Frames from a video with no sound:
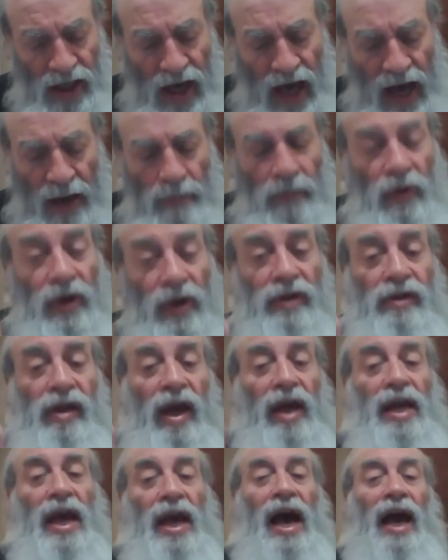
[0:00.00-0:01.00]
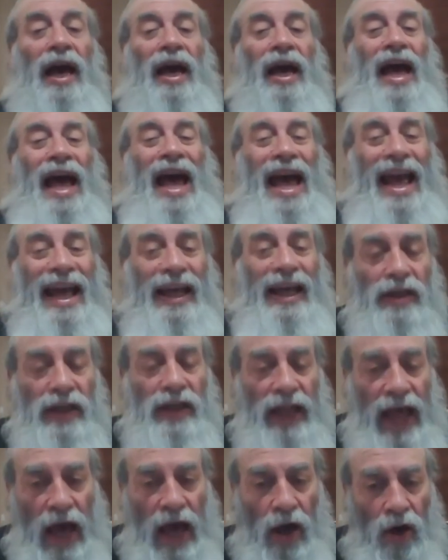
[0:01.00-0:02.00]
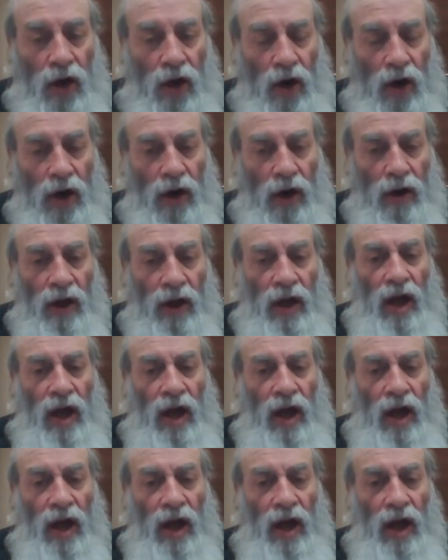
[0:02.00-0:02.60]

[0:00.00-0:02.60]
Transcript: haboiteach elecha.